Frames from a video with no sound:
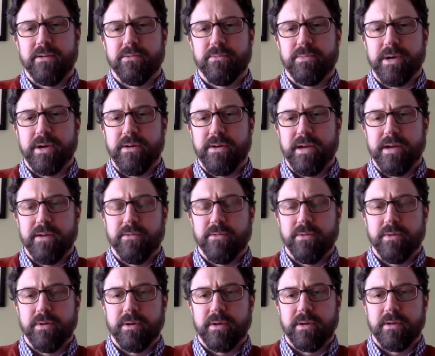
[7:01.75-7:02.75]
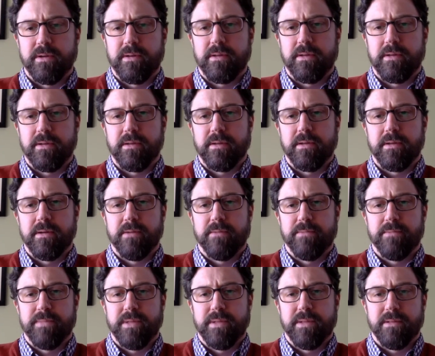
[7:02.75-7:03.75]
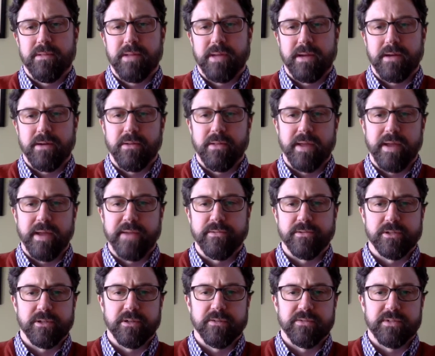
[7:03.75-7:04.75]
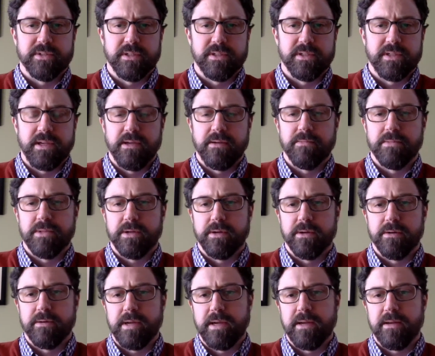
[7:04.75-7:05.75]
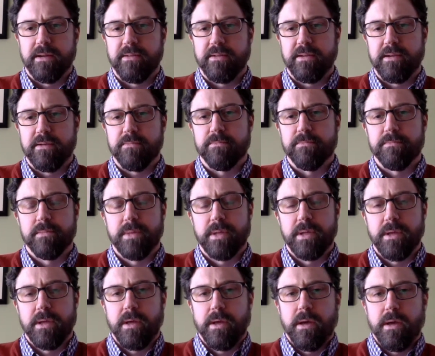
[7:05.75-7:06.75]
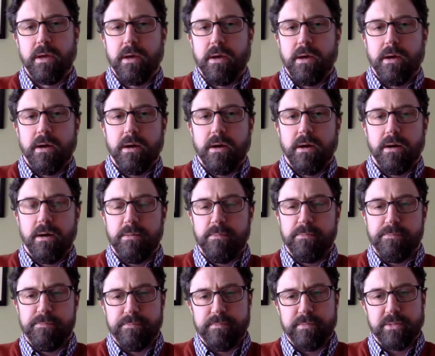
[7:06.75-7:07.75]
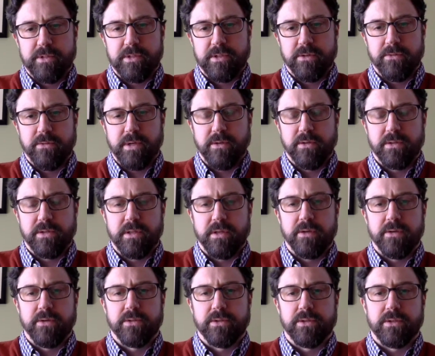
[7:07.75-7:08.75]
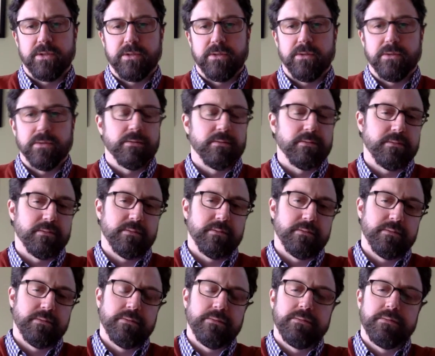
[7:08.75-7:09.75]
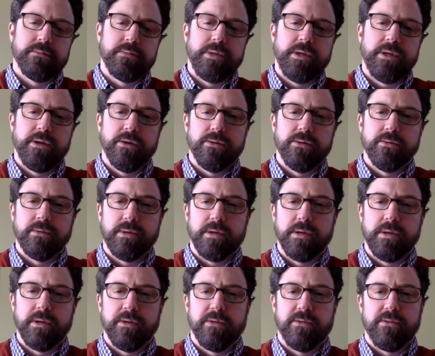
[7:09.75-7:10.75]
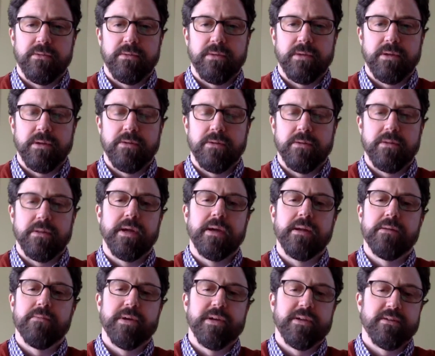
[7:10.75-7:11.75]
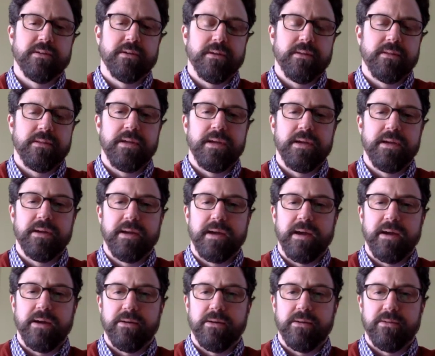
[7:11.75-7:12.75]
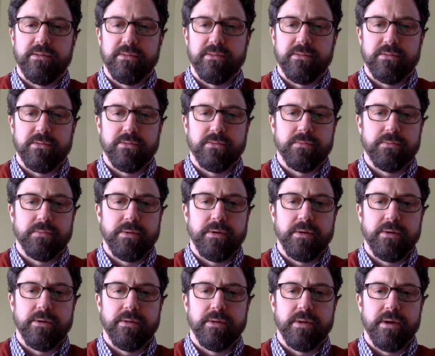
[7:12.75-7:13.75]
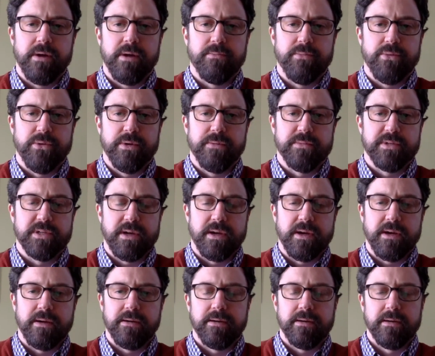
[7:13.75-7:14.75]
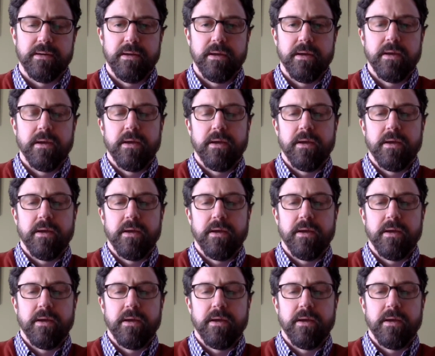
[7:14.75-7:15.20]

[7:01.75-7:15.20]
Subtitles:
more handled by our network and like our LAN services team than our data team. So we use those to, get into the database, get the data out, on the on-prem side,